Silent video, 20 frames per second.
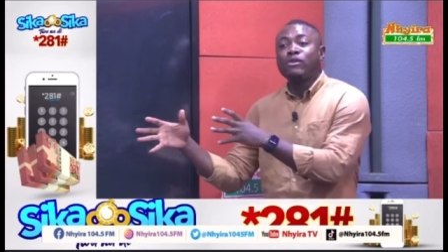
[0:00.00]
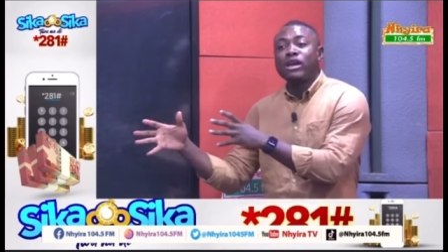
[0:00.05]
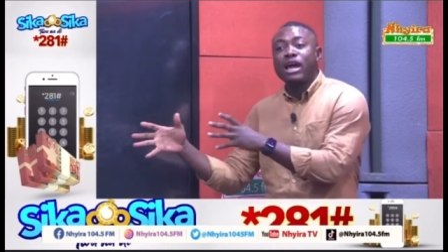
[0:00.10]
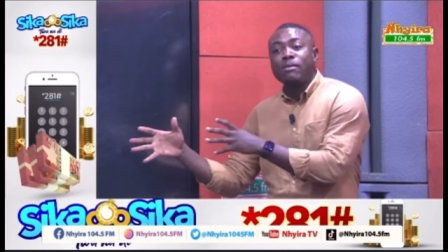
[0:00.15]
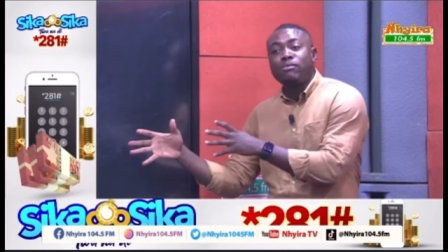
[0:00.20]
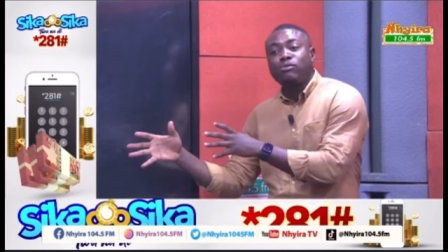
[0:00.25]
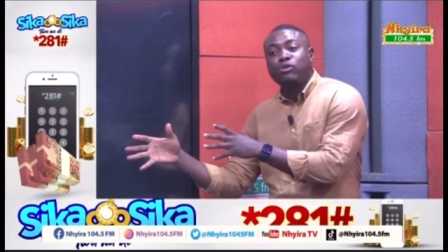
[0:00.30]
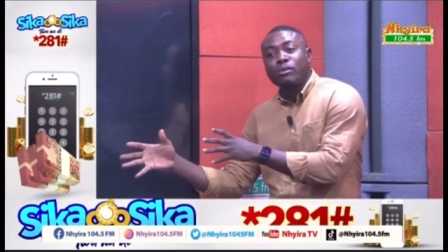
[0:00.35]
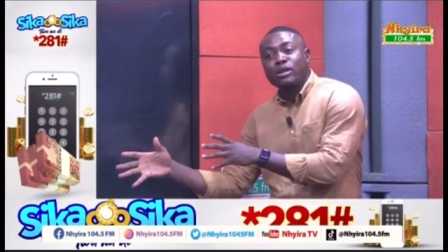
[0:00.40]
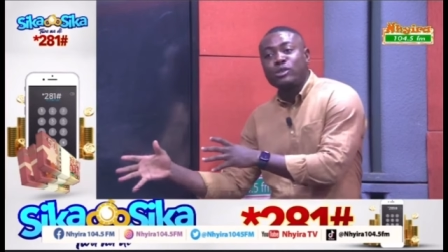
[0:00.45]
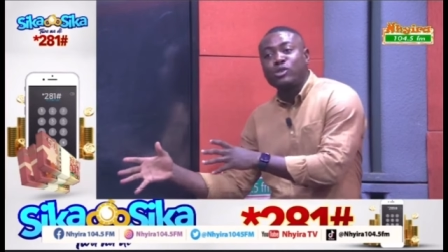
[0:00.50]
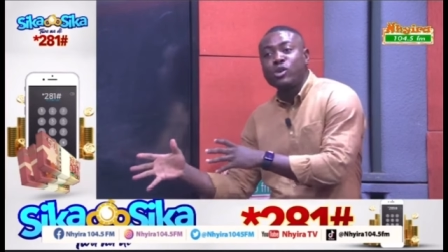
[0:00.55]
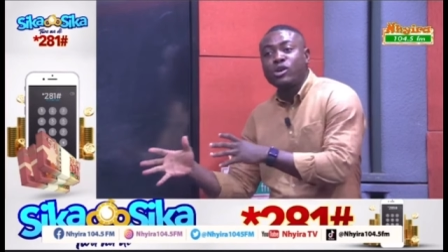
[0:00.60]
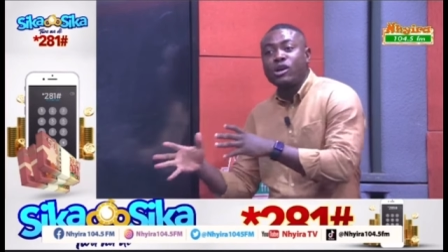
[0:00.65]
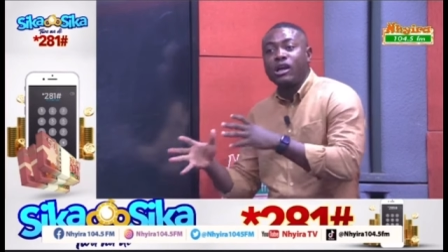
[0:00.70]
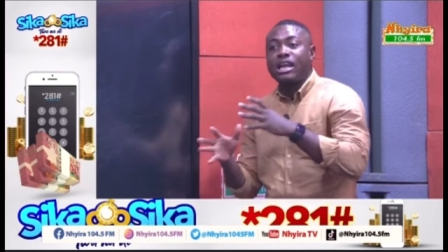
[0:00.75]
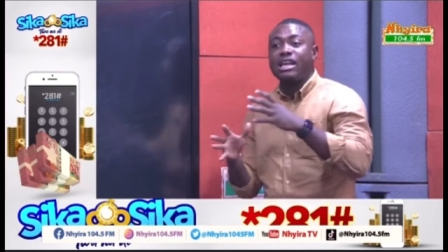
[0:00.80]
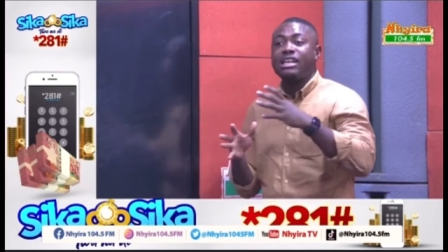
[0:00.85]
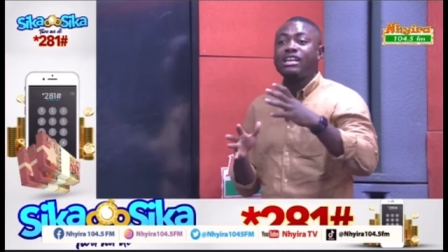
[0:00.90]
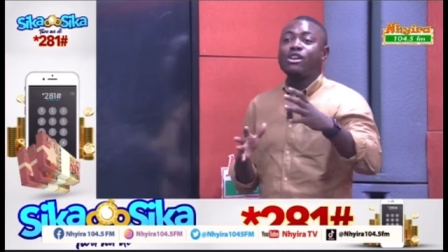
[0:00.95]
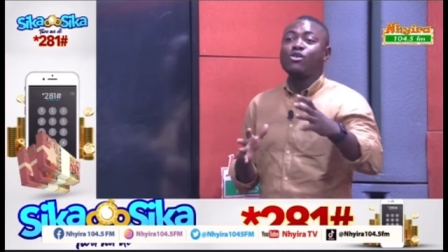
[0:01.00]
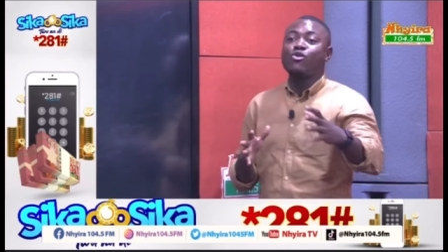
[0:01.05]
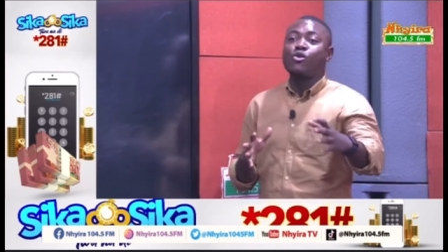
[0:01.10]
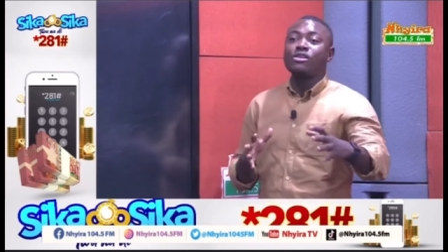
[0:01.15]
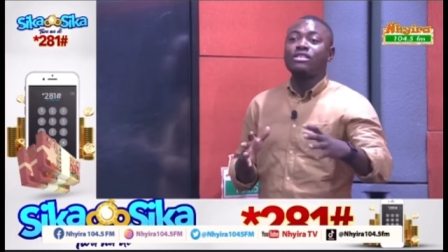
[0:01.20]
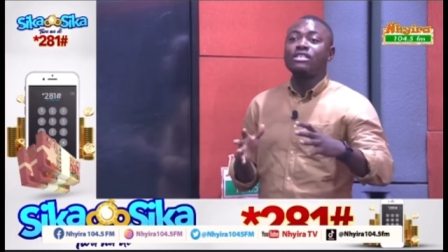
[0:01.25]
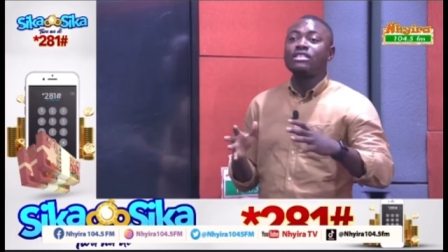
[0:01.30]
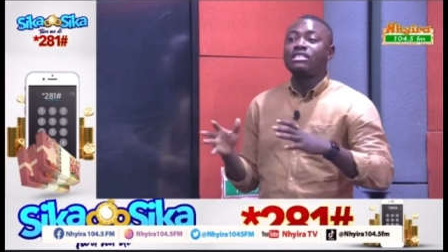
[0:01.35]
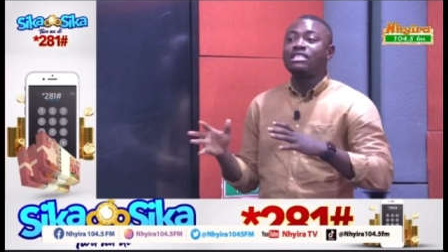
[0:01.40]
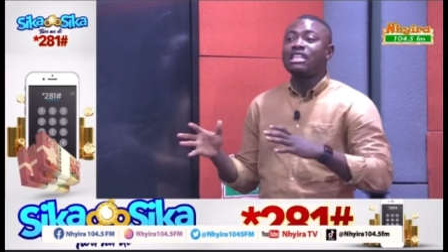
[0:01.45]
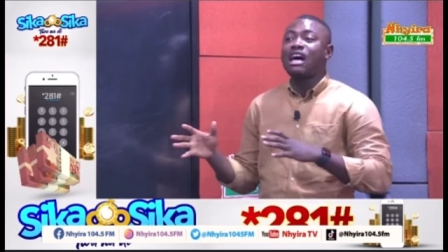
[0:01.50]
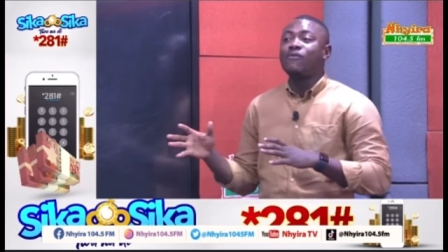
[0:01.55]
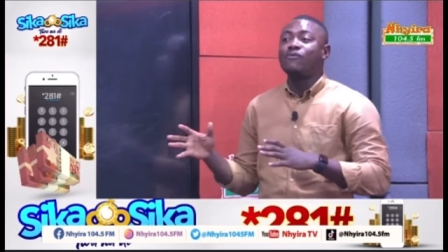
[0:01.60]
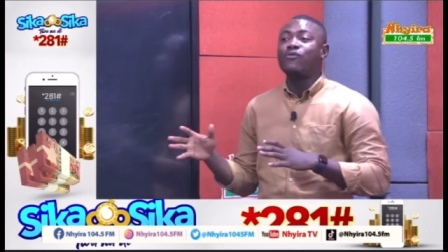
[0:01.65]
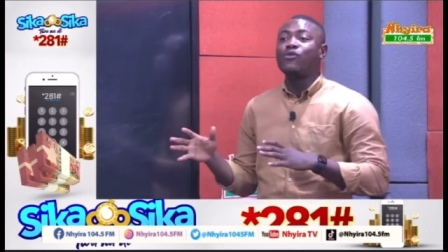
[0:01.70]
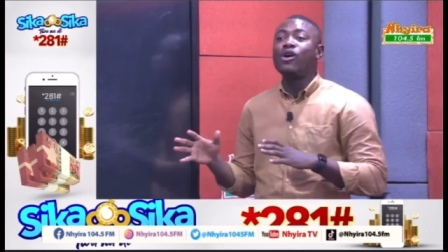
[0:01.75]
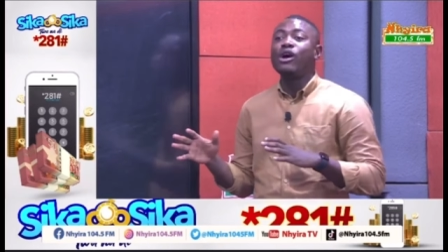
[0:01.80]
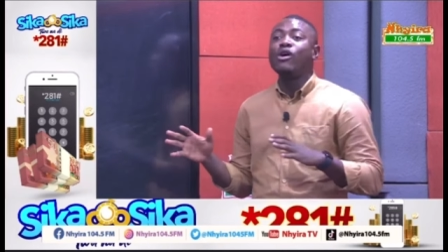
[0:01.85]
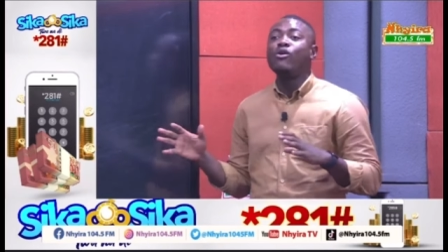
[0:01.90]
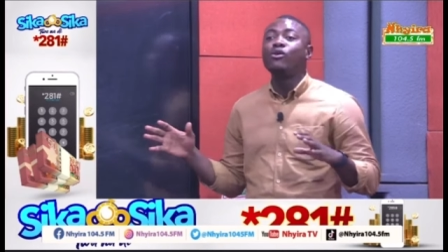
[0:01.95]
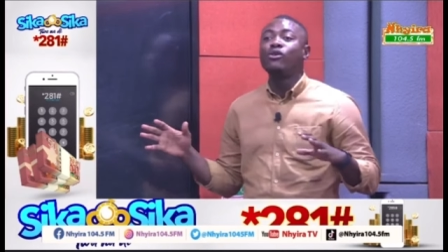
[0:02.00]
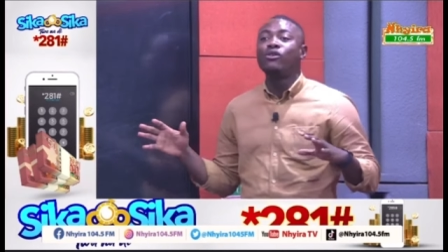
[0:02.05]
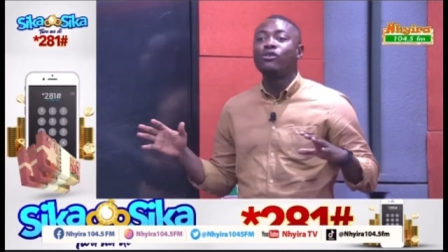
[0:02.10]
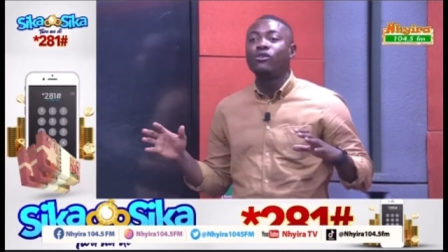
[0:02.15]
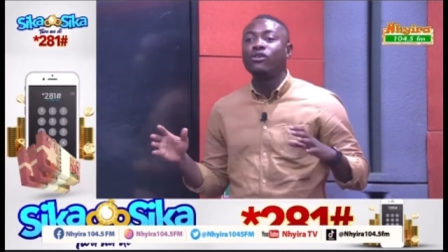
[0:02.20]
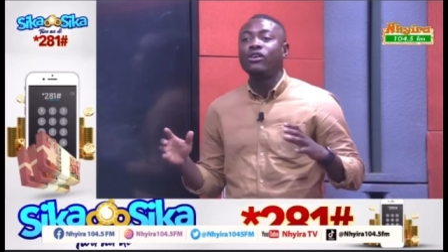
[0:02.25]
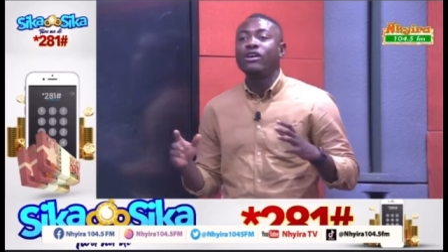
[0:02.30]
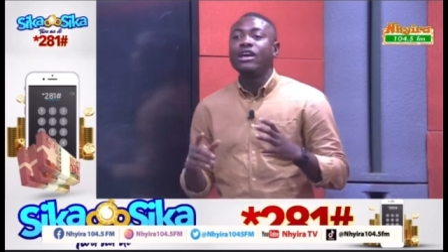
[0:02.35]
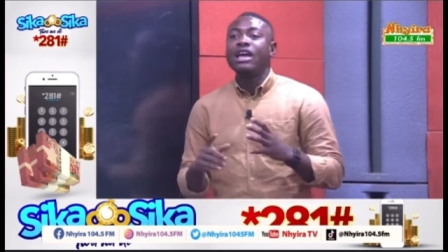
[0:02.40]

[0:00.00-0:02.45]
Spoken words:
Thomas Tuchel and the coaching staff. No.